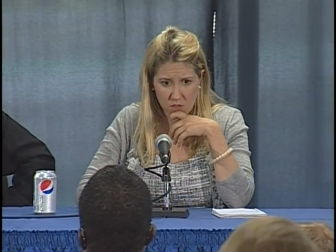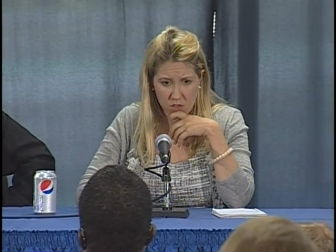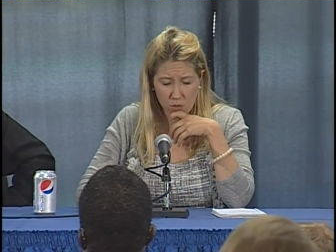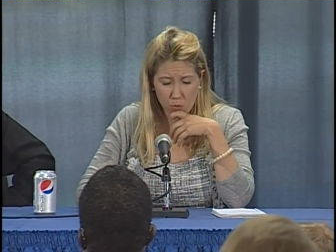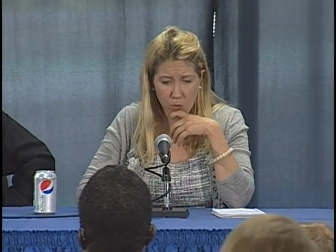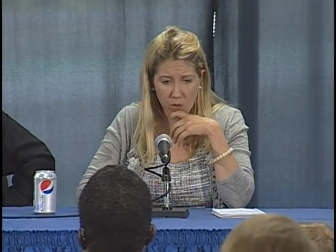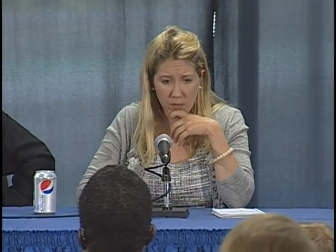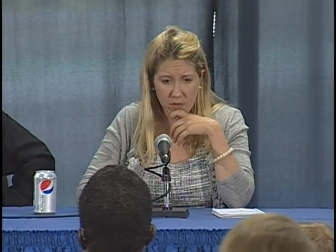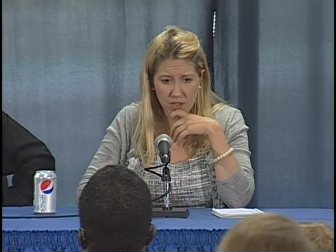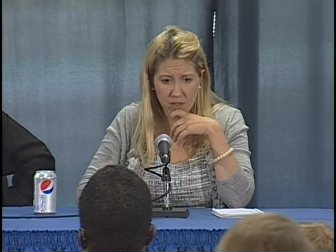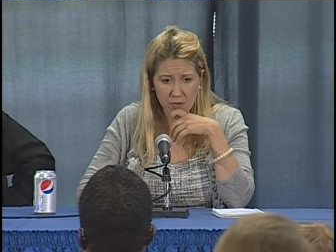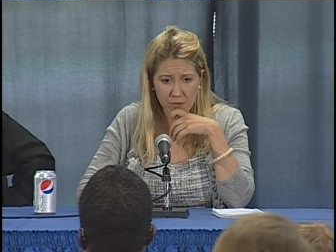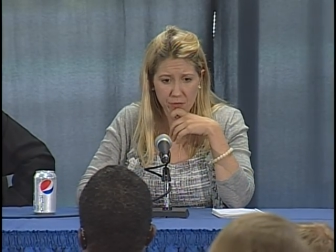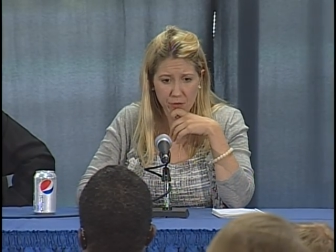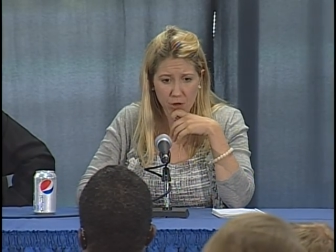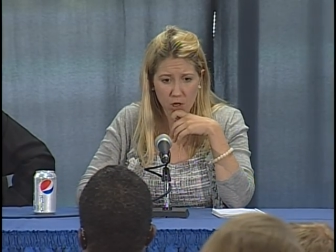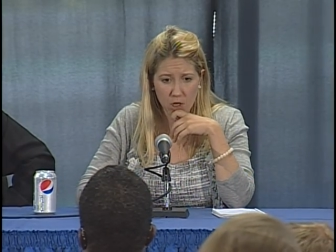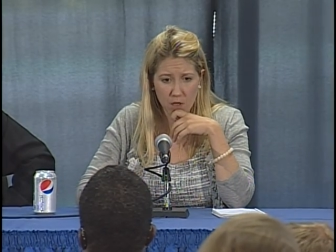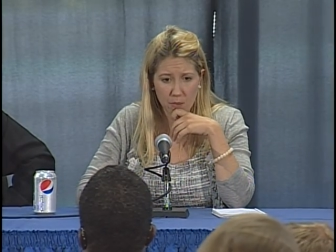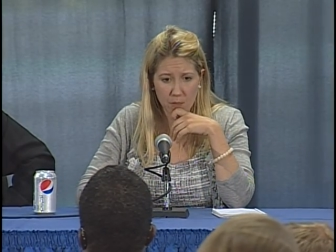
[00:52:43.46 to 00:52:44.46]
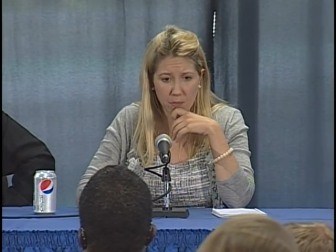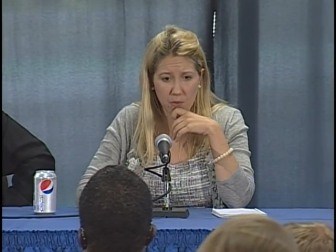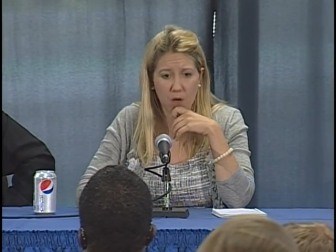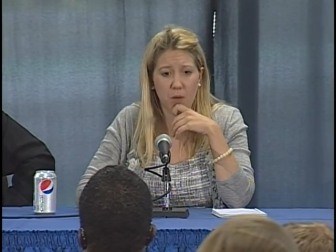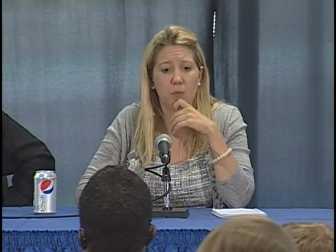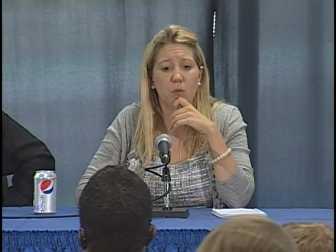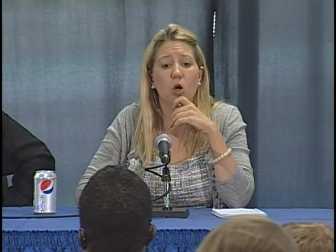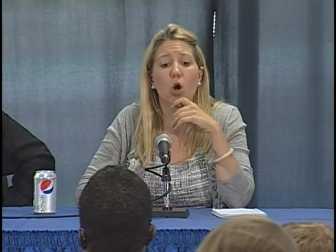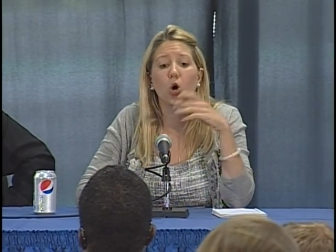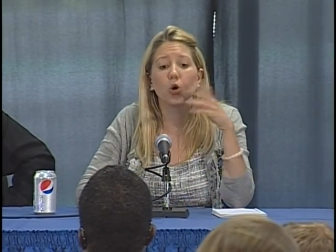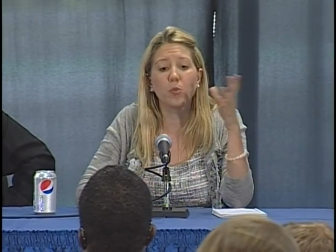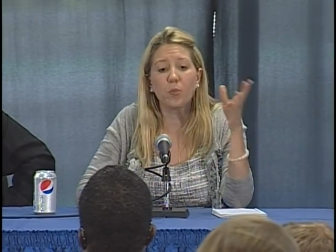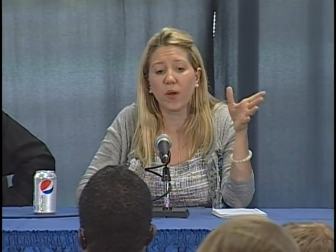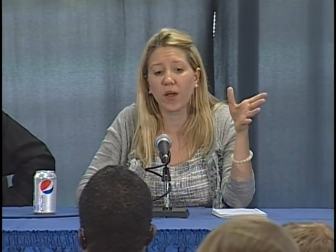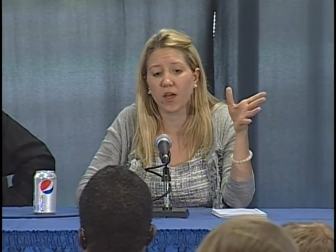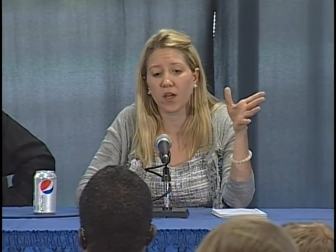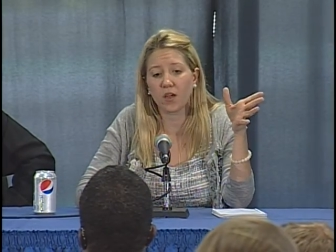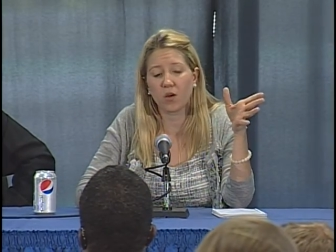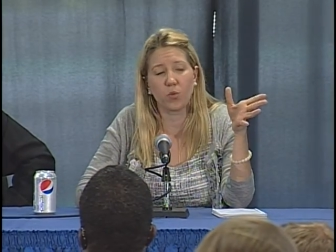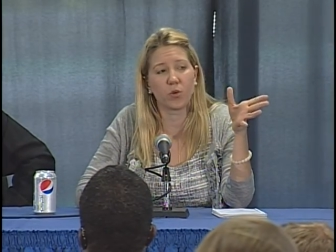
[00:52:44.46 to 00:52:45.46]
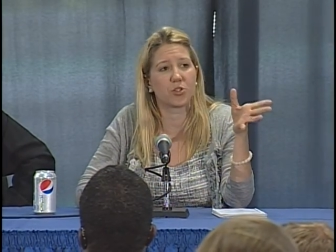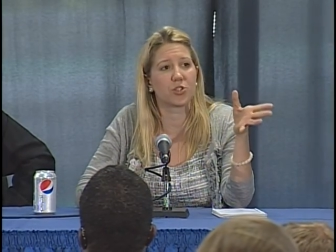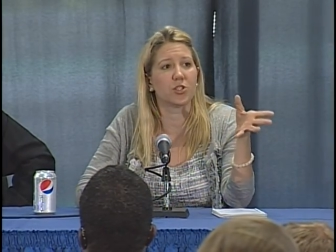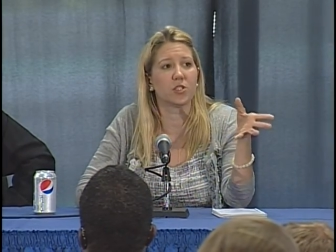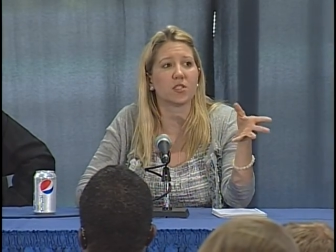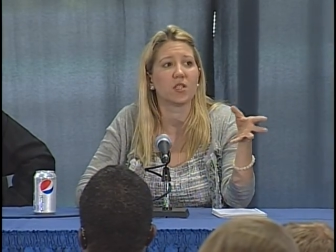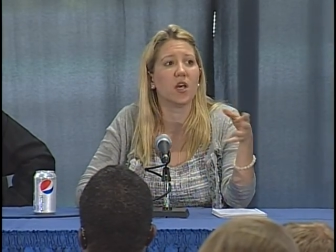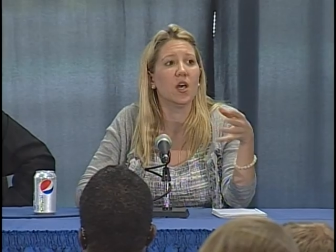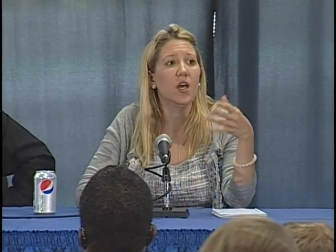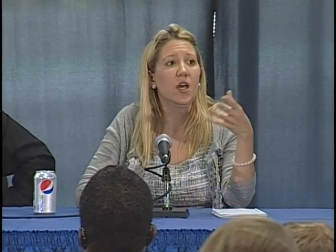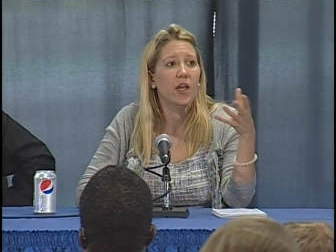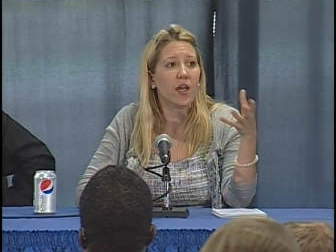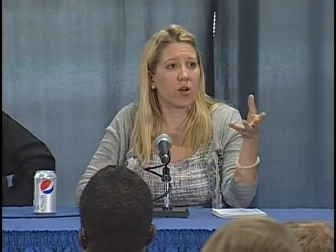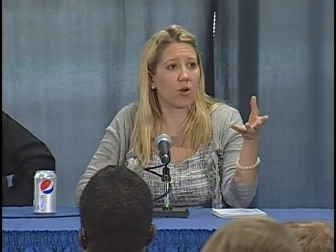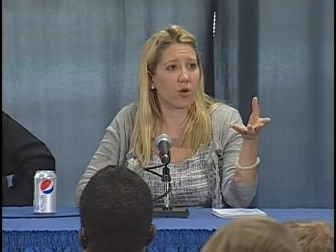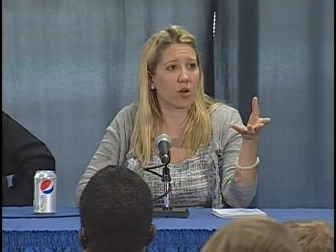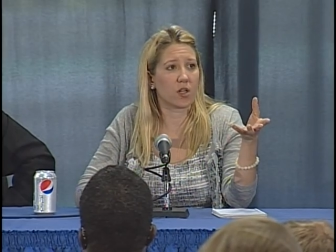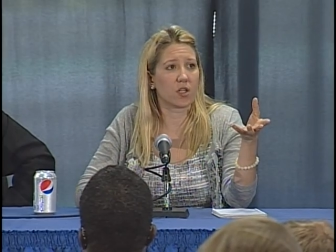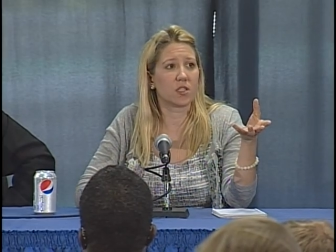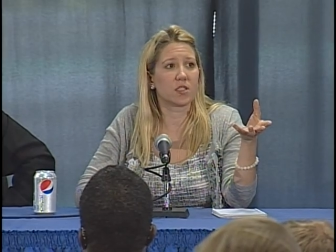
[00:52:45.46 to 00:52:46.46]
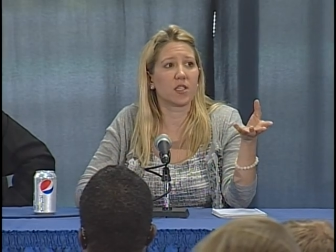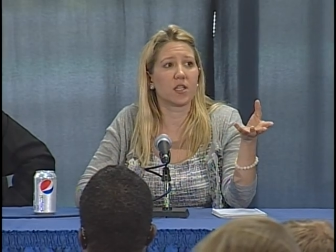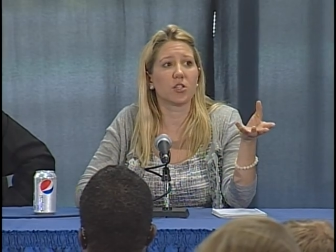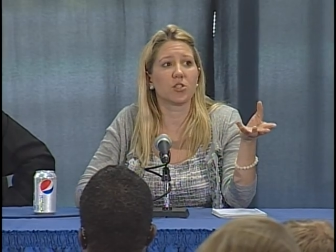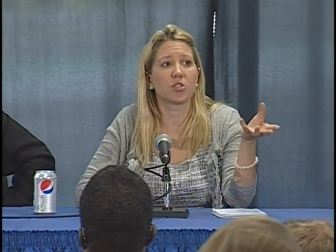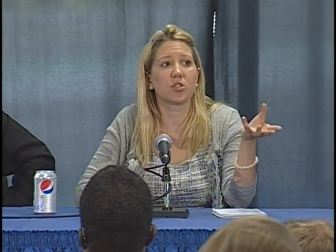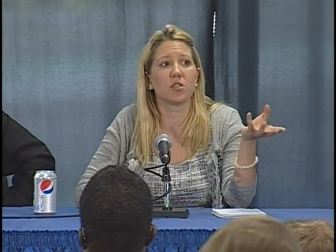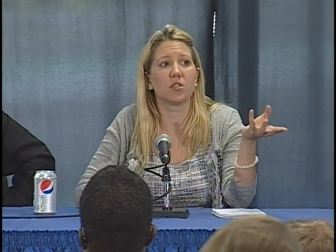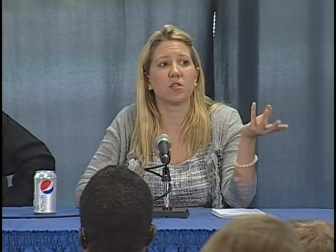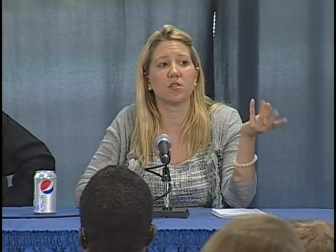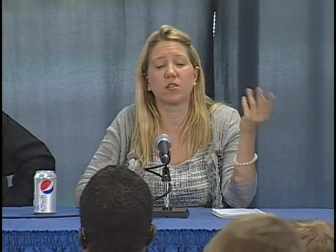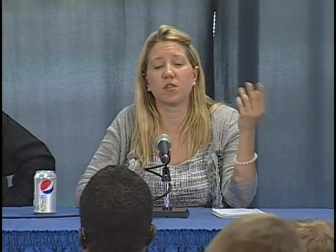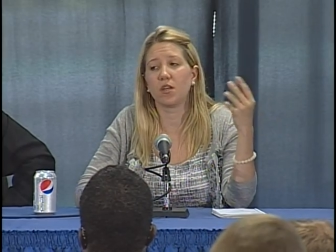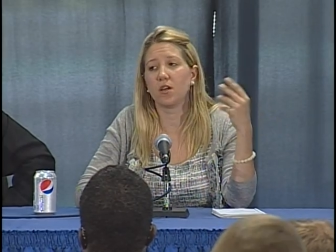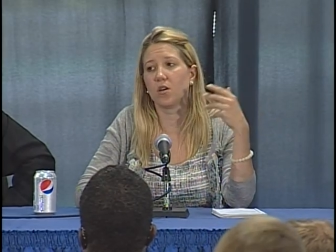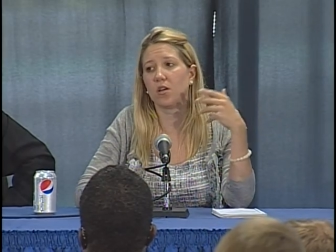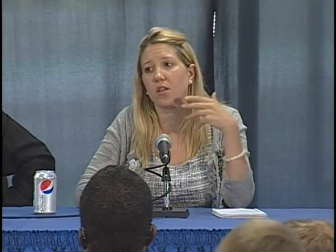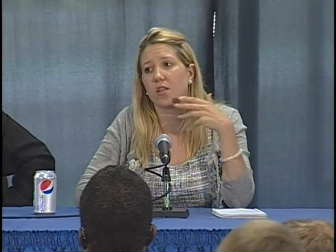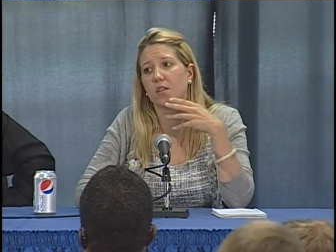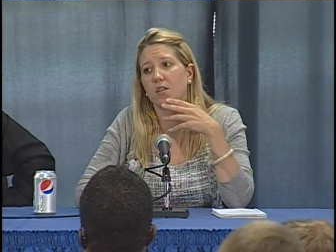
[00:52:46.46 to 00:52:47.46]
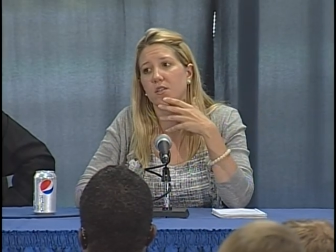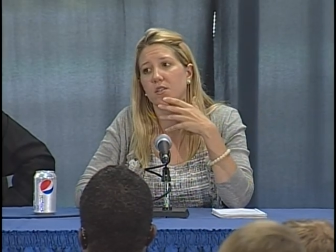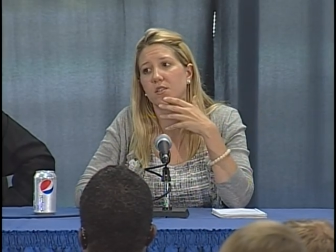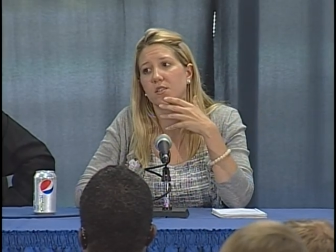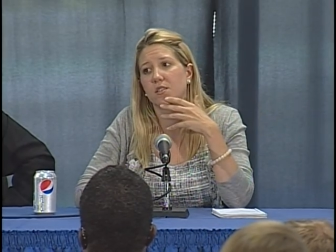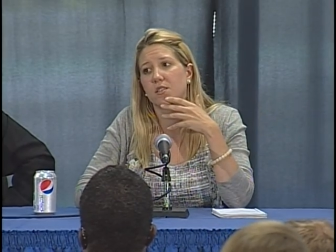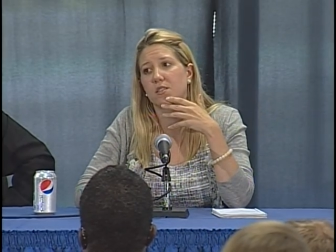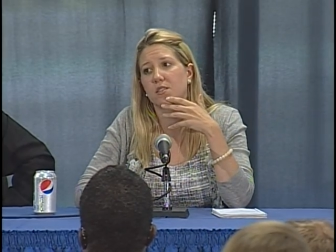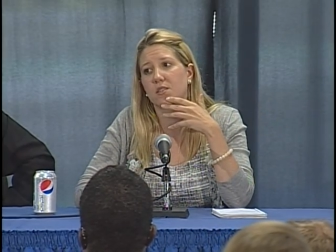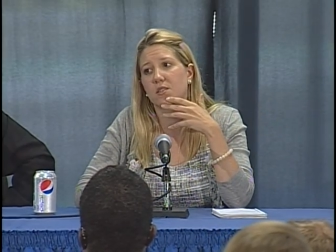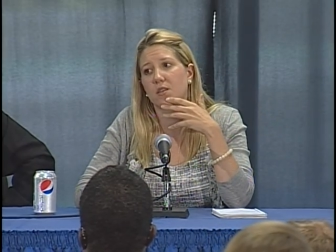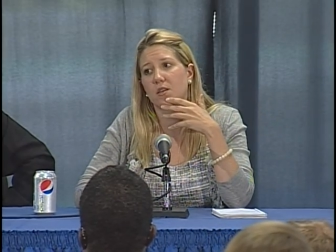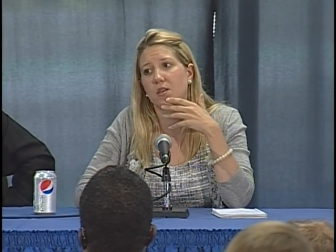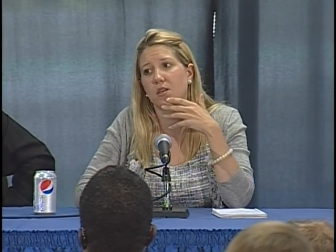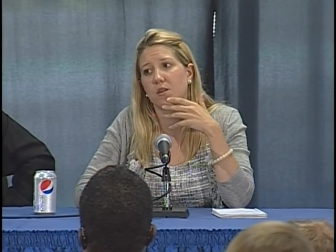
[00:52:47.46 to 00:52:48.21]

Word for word: woman from um, Code Pink, which is an organization that is